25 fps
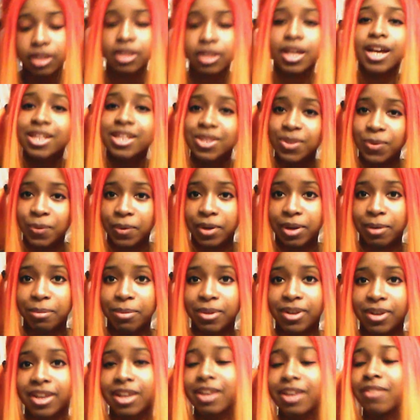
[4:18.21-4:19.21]
That's the word I'm
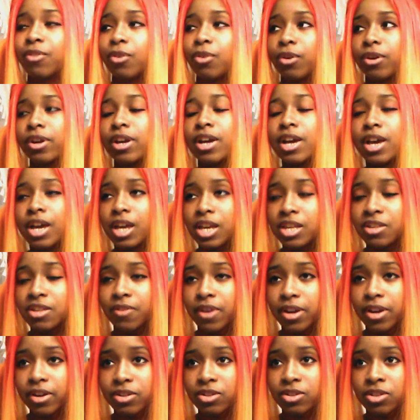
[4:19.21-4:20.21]
looking for. He's
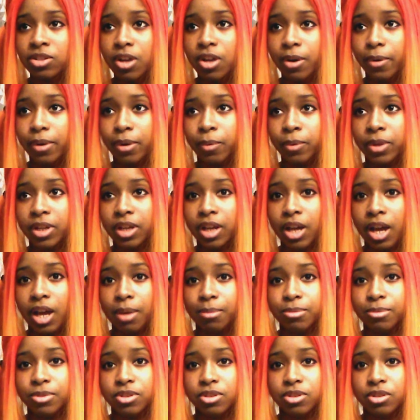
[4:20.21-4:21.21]
very stoic when it
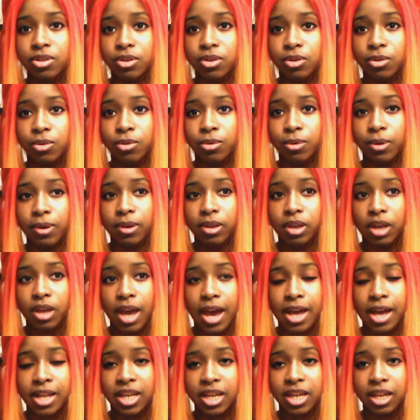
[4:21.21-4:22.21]
comes to
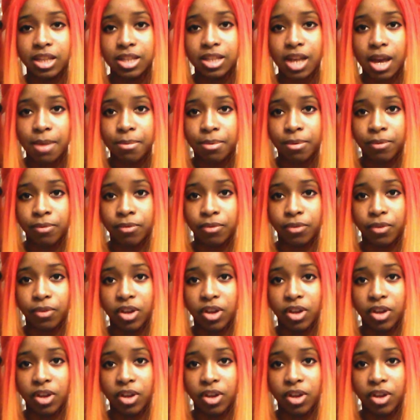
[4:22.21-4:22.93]
any type of